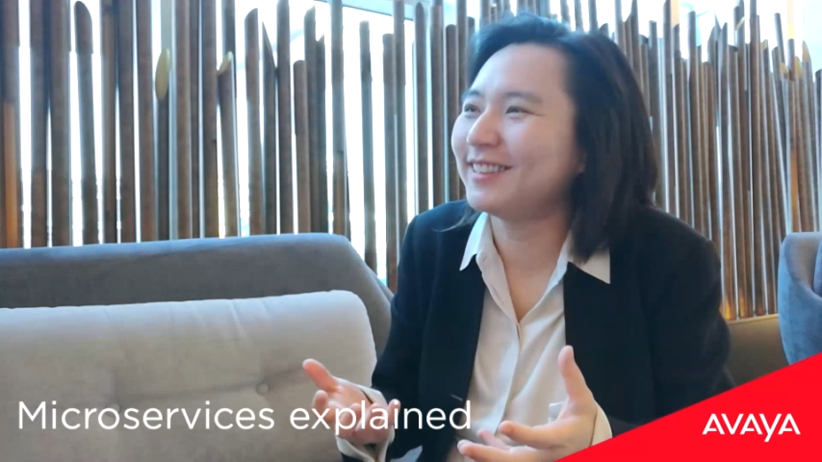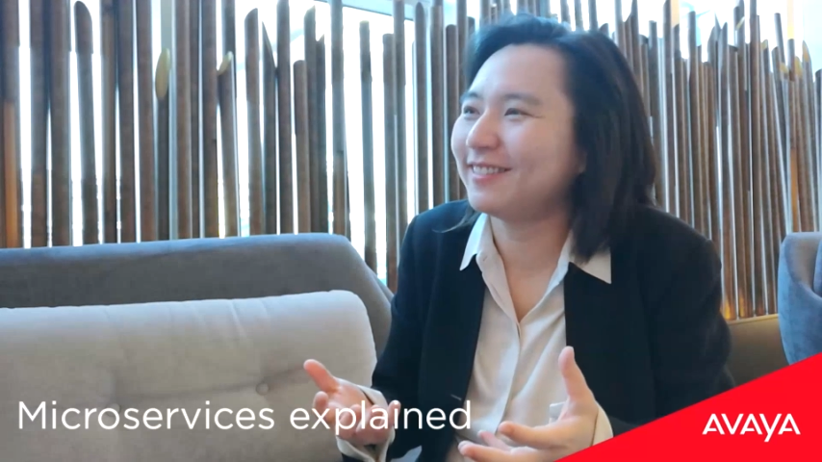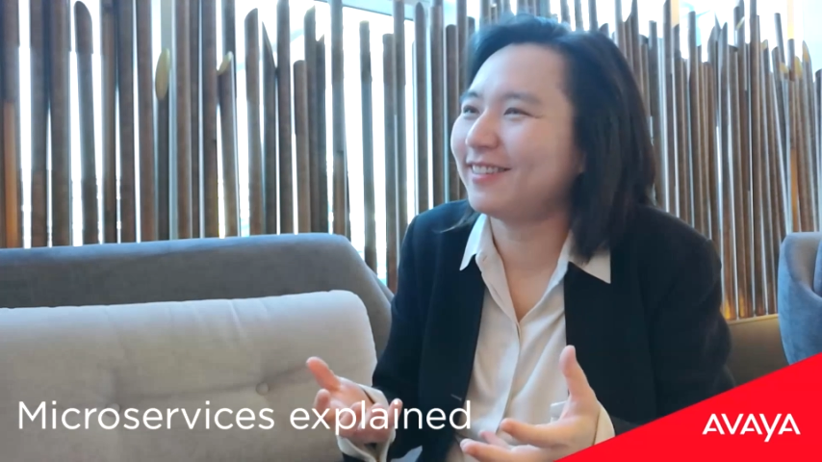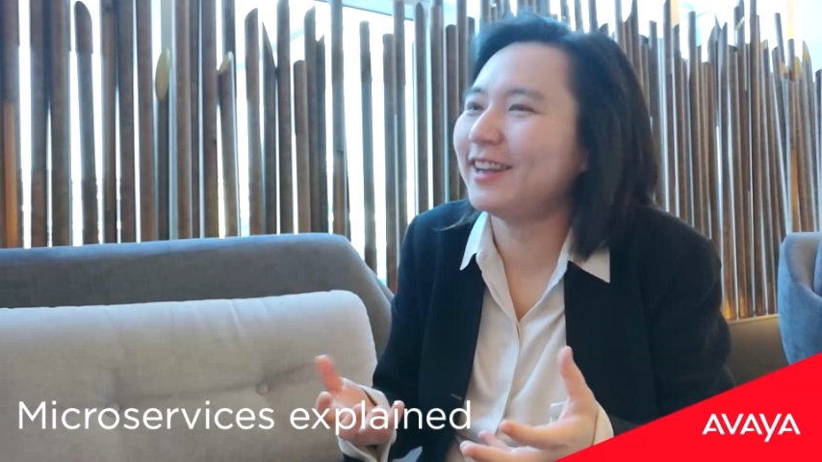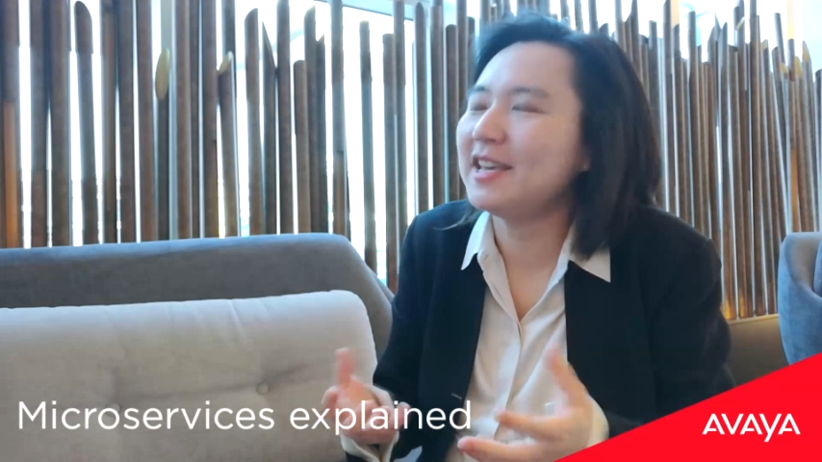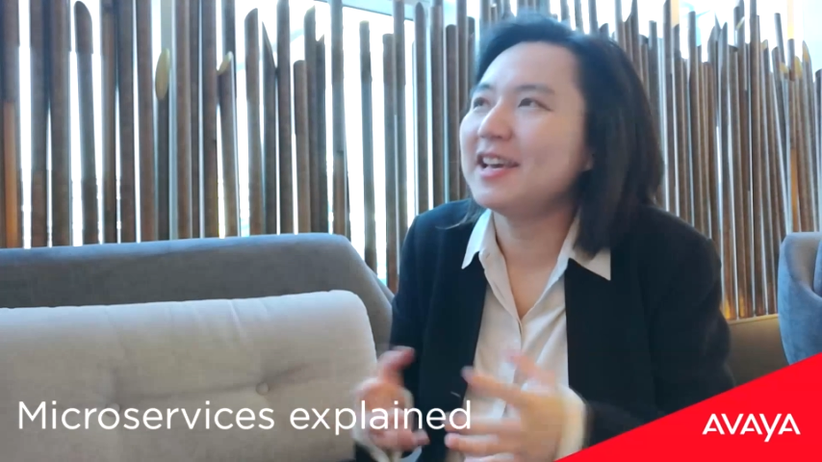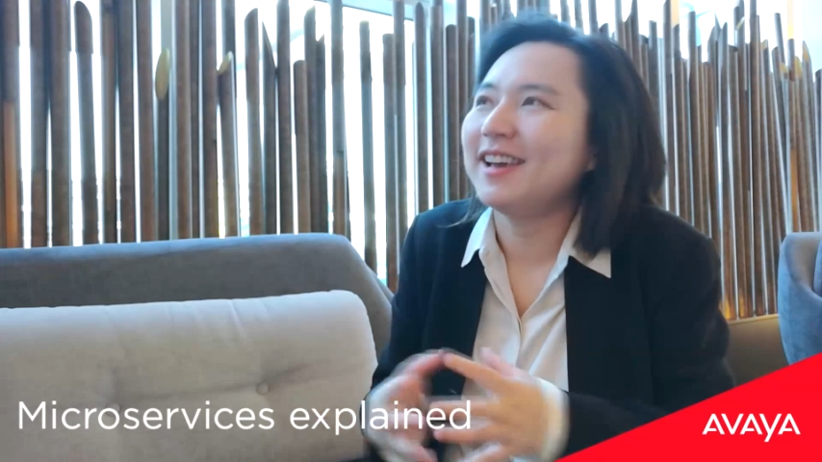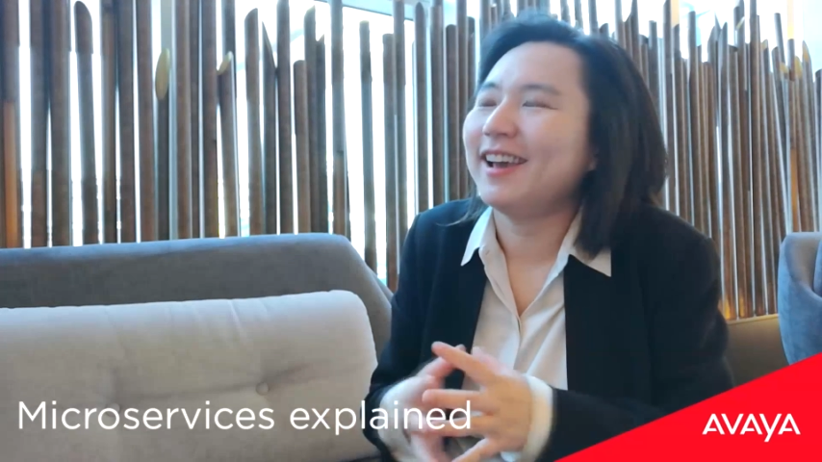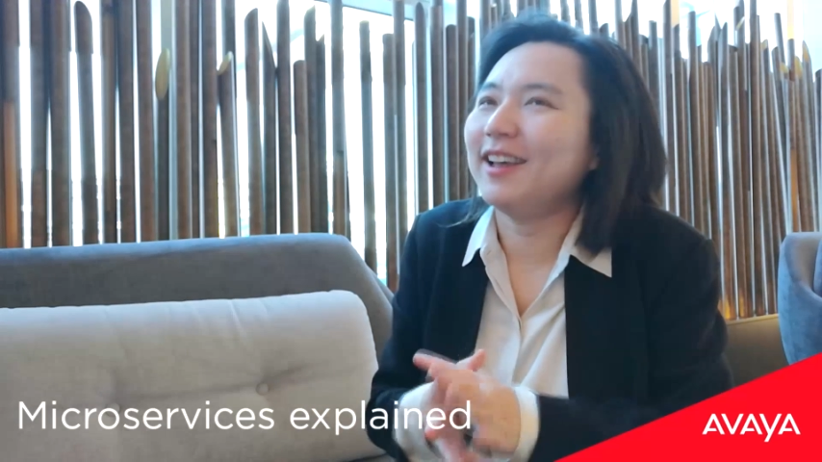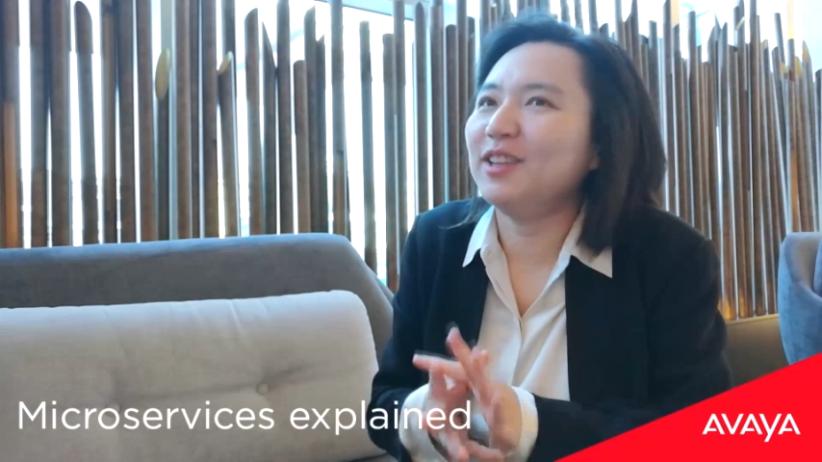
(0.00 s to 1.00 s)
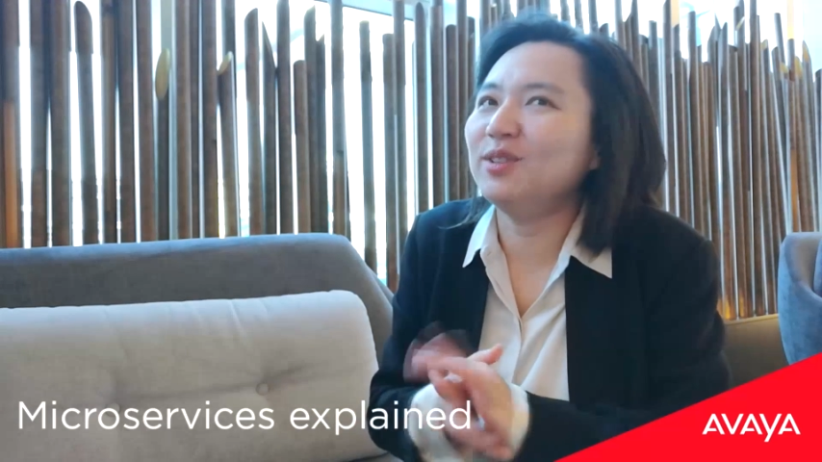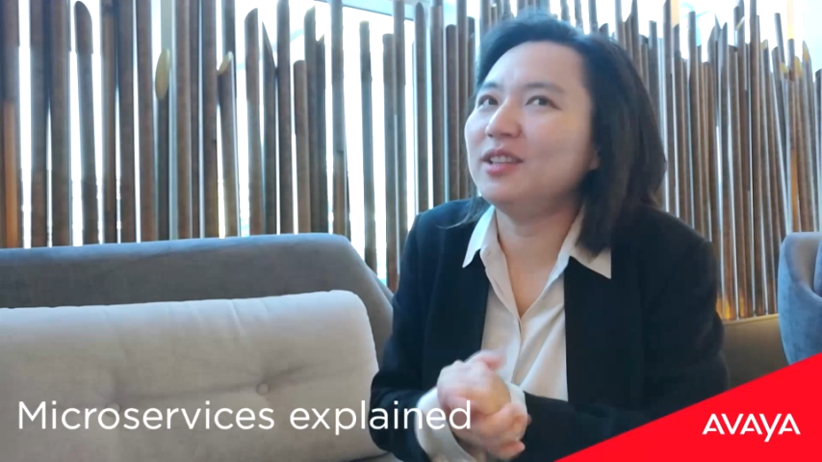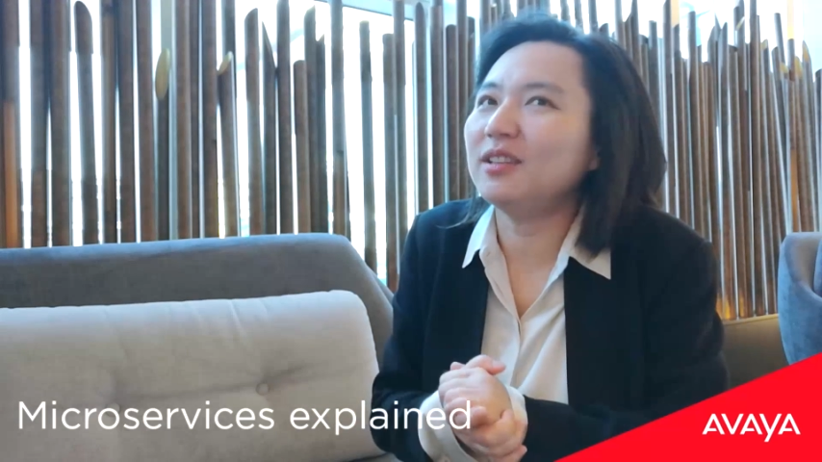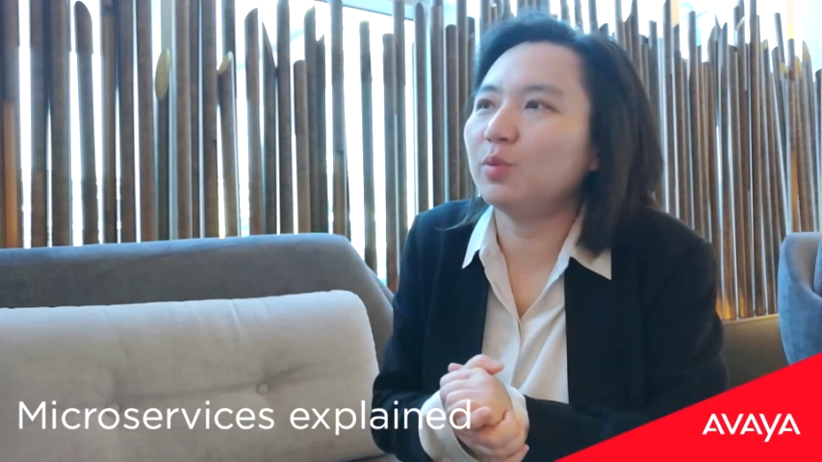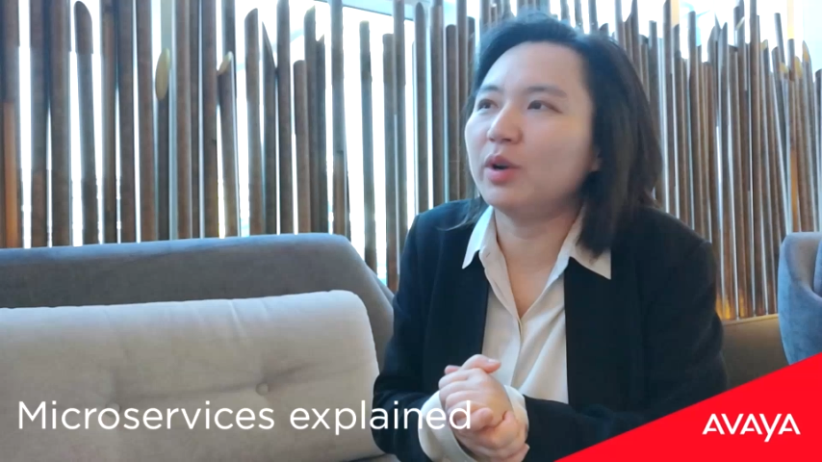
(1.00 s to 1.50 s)
right? And you
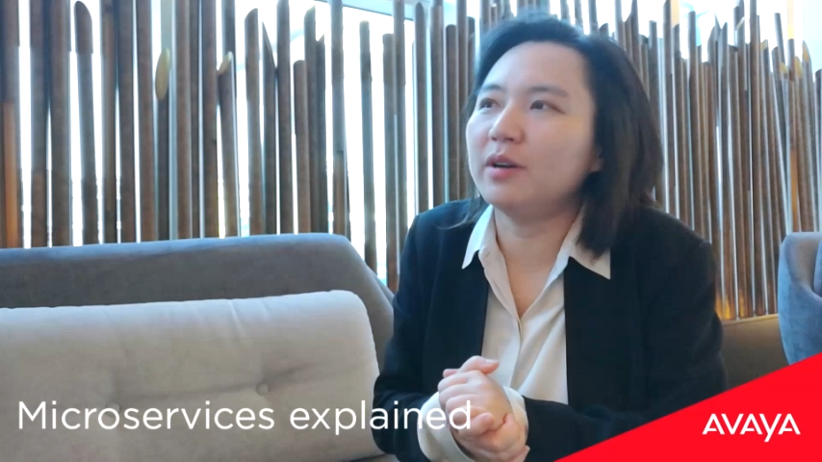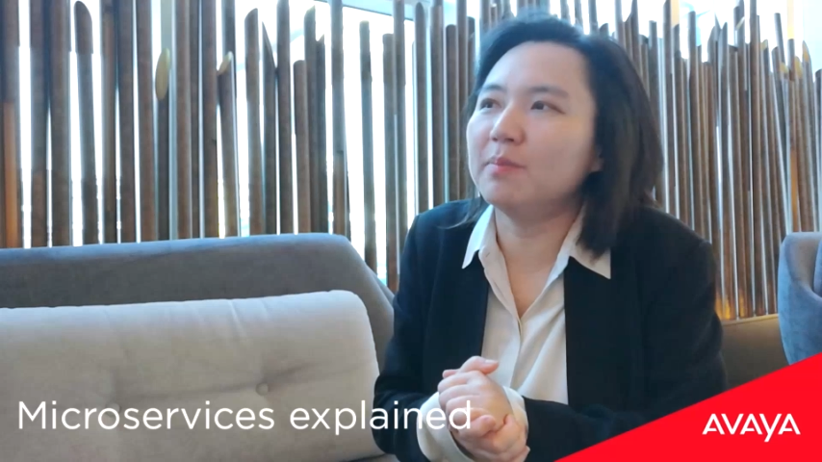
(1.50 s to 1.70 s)
need a very